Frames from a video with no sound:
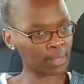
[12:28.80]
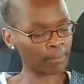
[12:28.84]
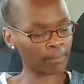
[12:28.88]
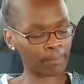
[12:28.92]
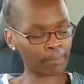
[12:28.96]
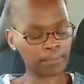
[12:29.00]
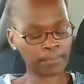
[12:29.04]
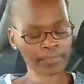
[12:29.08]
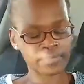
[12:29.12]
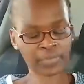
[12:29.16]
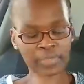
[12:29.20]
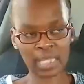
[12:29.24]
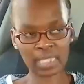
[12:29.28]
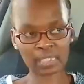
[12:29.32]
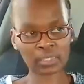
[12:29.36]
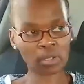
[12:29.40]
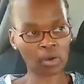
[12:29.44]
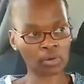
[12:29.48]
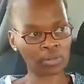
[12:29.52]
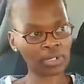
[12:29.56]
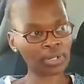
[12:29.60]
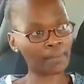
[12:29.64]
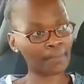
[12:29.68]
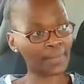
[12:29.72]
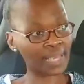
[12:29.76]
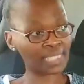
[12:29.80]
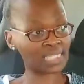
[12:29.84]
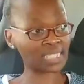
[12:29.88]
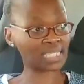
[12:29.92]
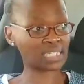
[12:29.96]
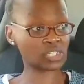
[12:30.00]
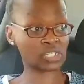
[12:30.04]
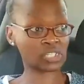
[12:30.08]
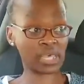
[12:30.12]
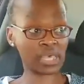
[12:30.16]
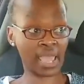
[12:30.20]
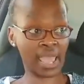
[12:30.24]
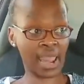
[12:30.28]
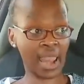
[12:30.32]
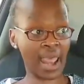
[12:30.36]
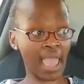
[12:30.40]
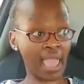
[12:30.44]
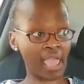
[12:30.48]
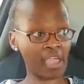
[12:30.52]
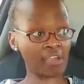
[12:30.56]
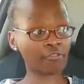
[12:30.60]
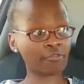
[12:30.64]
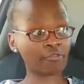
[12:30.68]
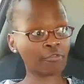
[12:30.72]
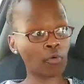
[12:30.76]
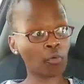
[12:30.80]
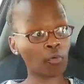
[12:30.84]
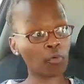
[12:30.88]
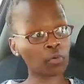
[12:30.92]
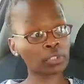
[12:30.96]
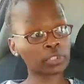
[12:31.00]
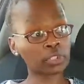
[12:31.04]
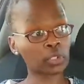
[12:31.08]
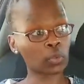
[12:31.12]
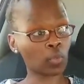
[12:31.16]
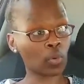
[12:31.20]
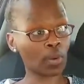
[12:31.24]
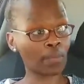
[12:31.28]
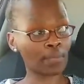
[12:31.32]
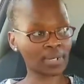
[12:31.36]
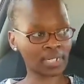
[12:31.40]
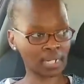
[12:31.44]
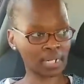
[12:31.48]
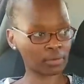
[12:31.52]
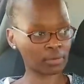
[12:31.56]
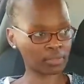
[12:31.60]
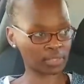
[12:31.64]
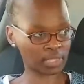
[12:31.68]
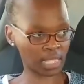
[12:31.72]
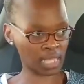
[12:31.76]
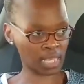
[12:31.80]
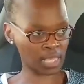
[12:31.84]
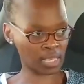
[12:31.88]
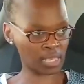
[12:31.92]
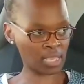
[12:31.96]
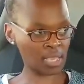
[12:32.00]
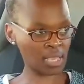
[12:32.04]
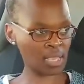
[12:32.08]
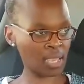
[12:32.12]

That's the only message that I have for all the women out there.